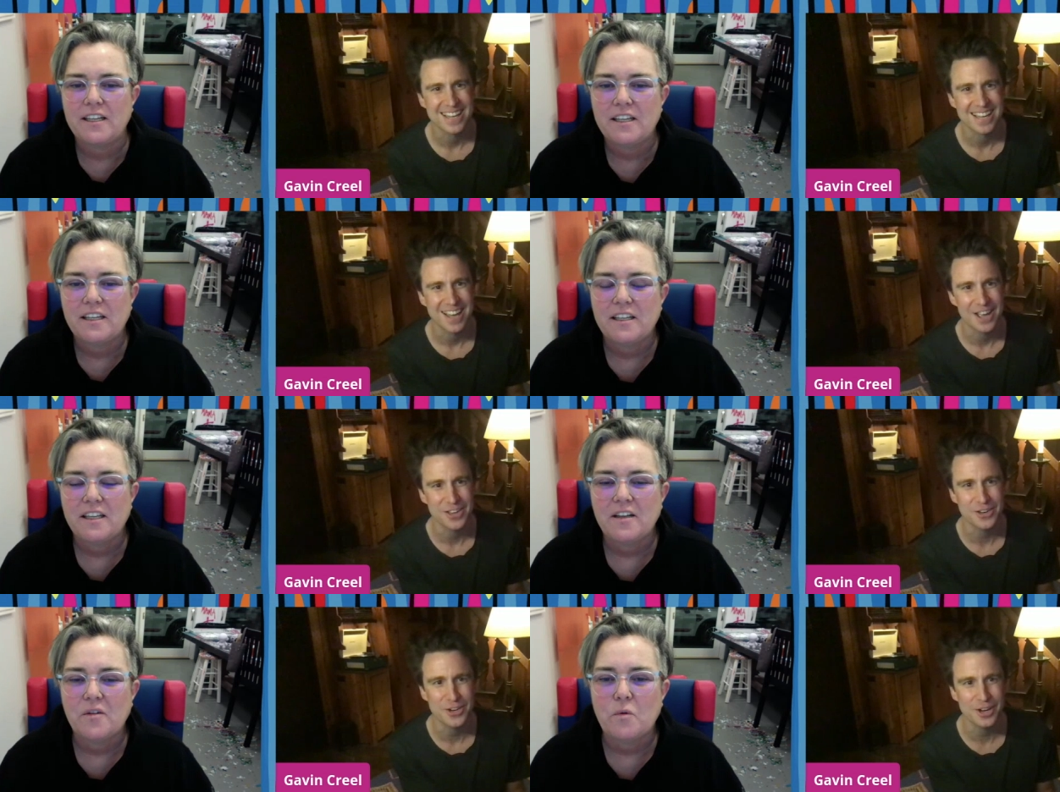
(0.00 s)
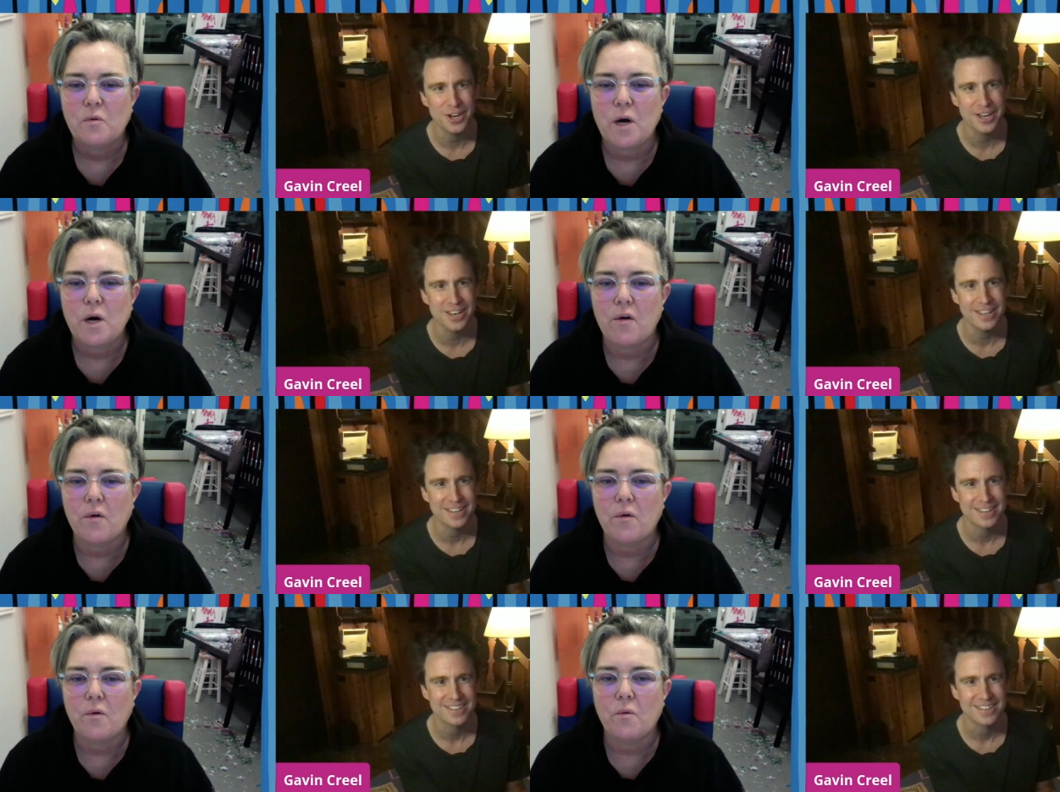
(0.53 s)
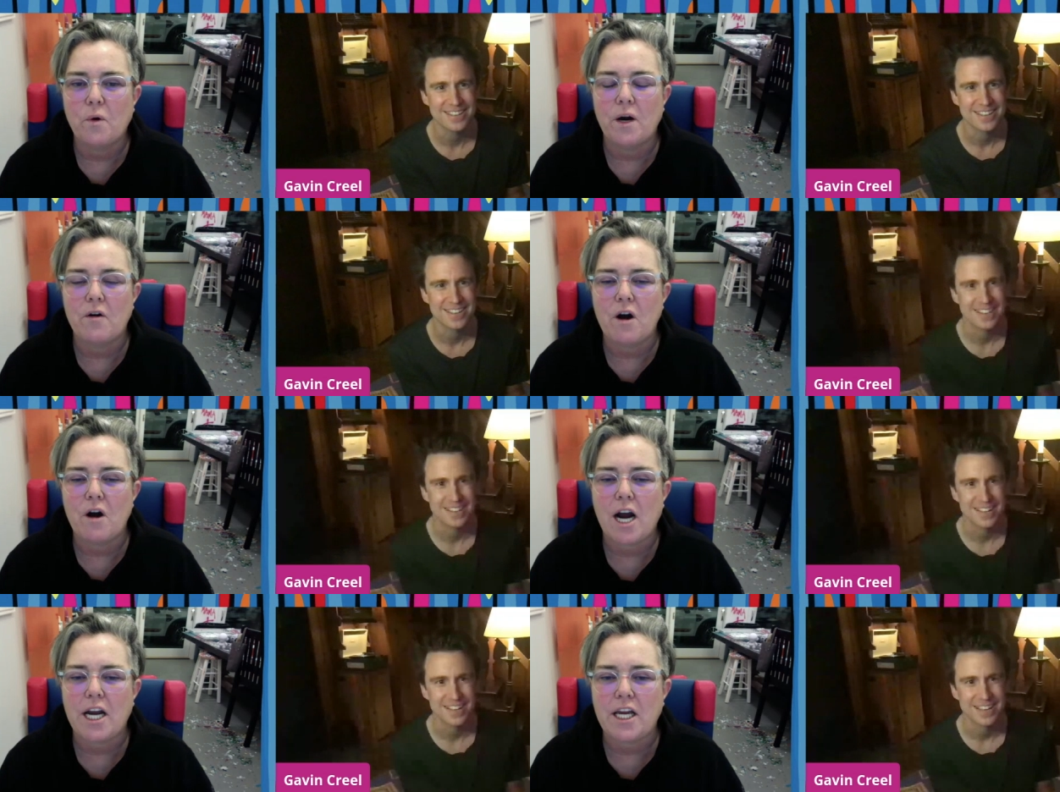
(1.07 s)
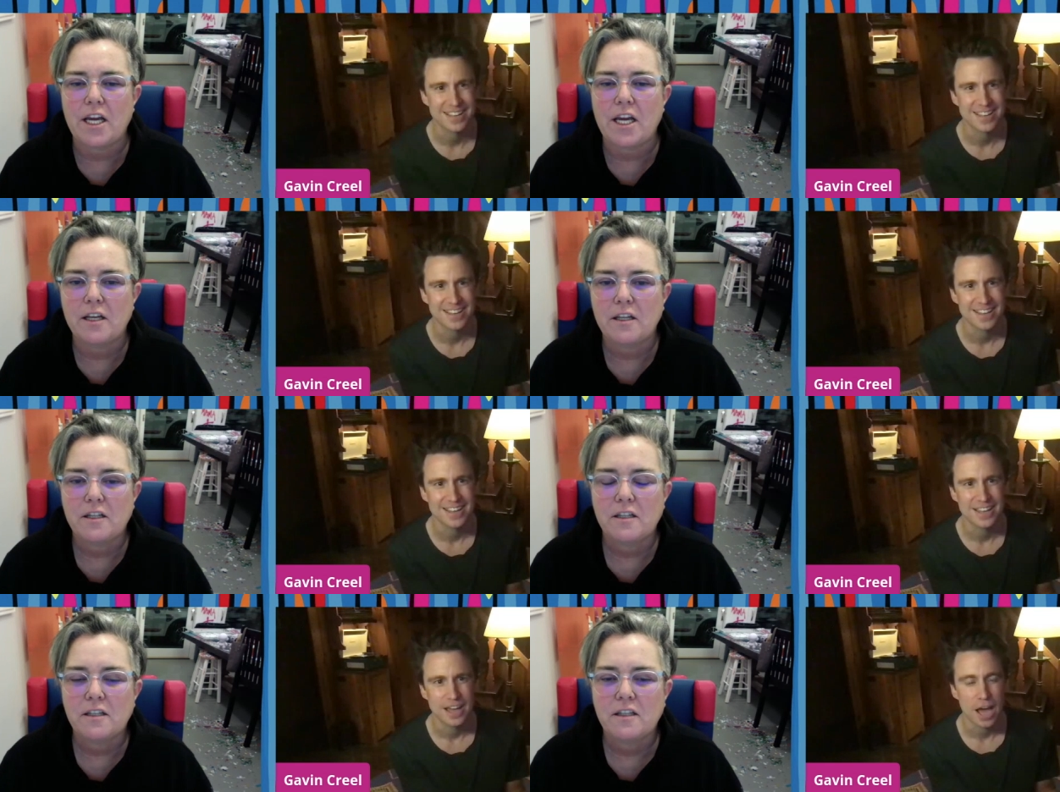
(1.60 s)
Speaker 1: Are you good? Where are you?
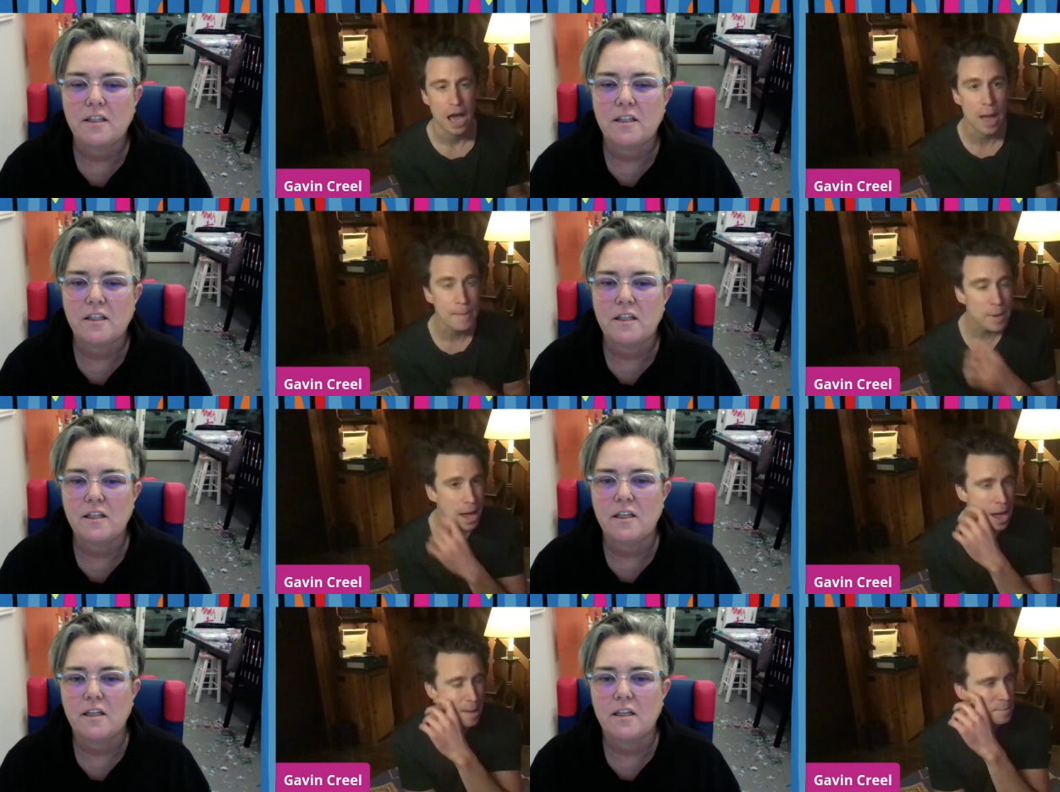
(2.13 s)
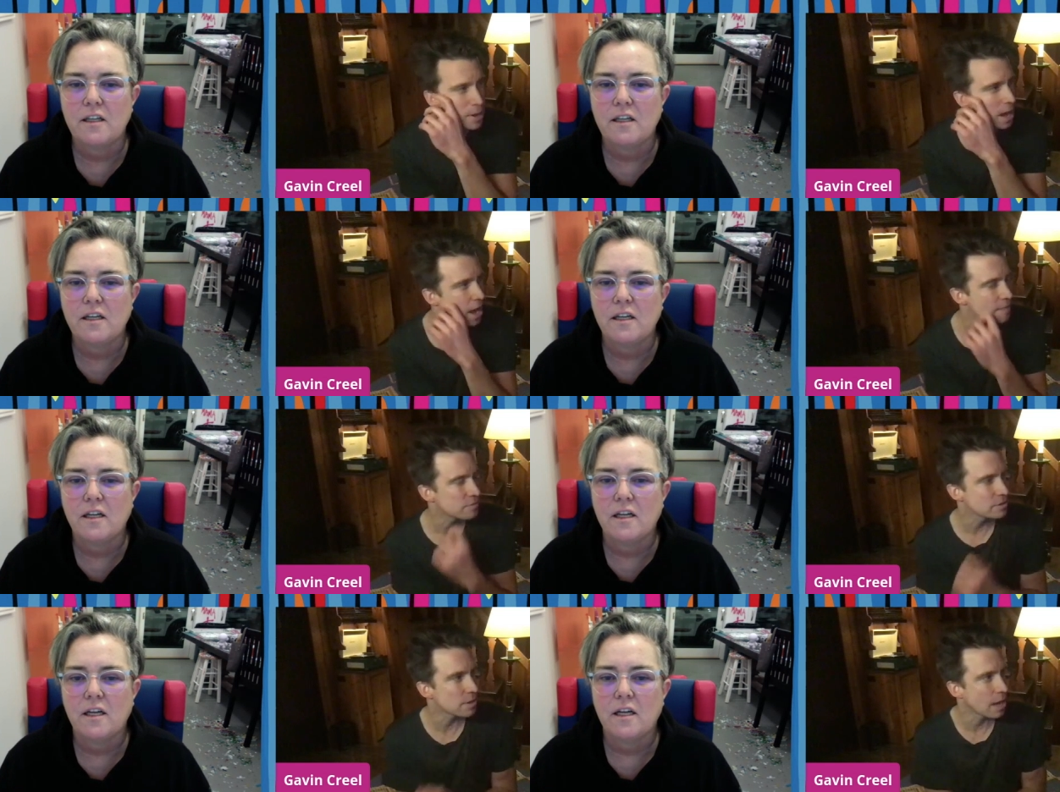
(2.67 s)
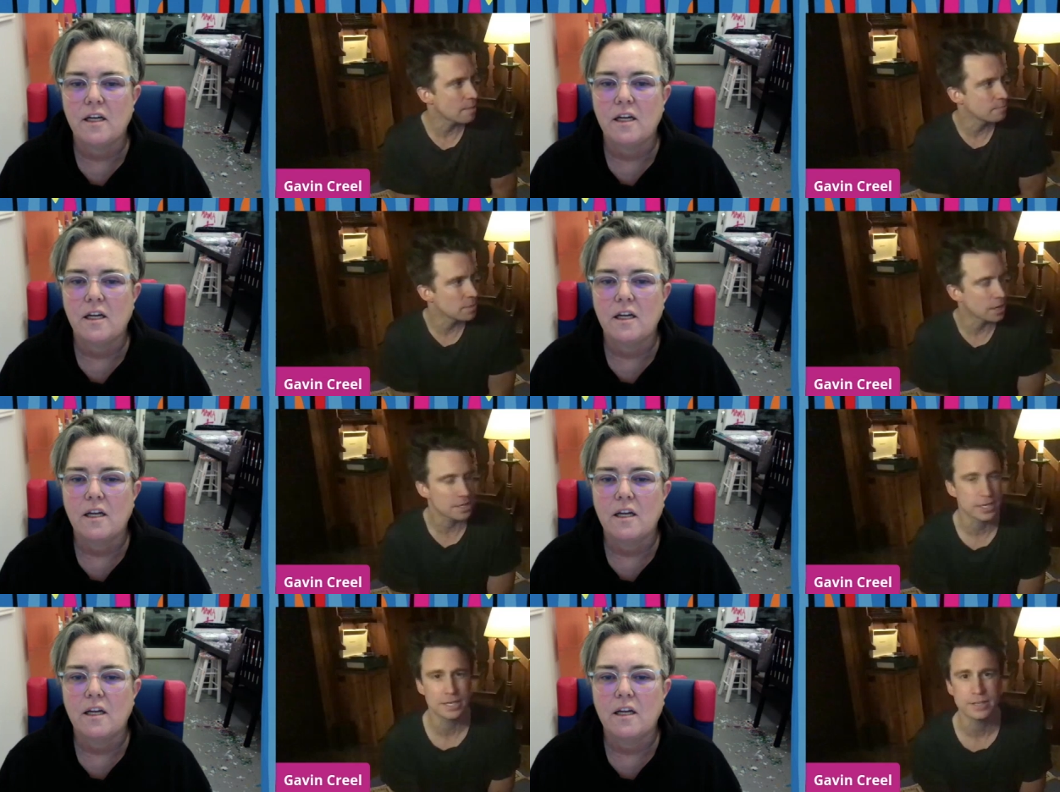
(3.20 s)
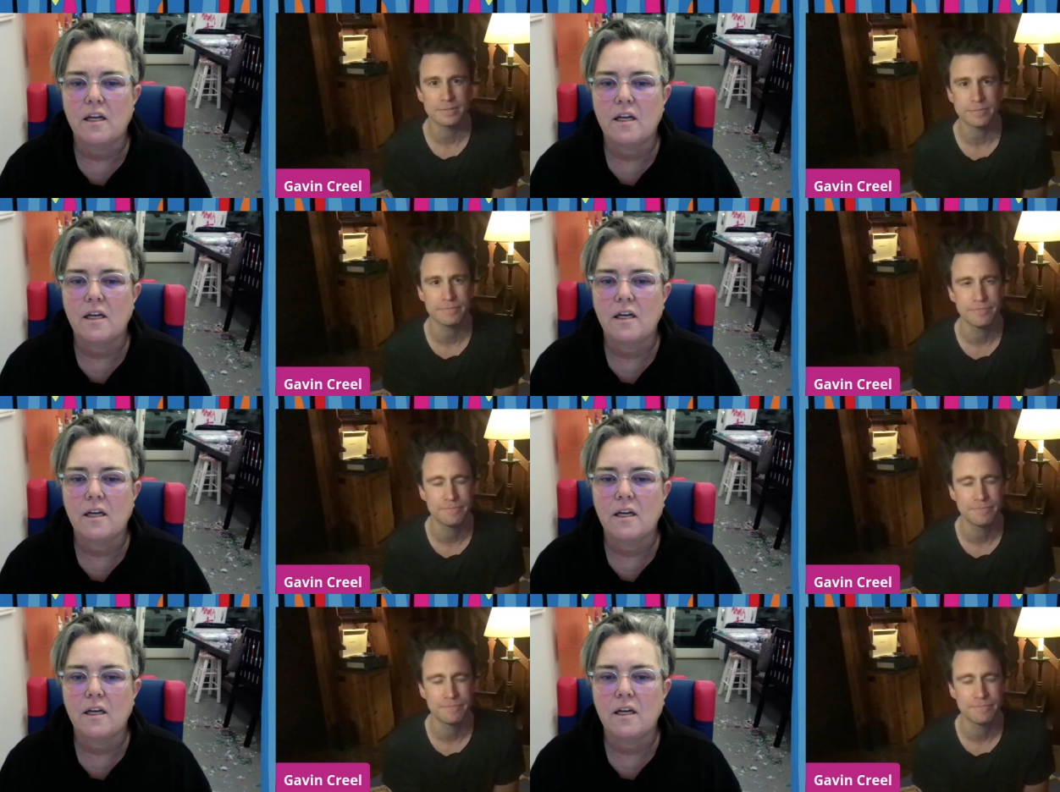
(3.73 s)
I'm I'm I'm I'm lucky,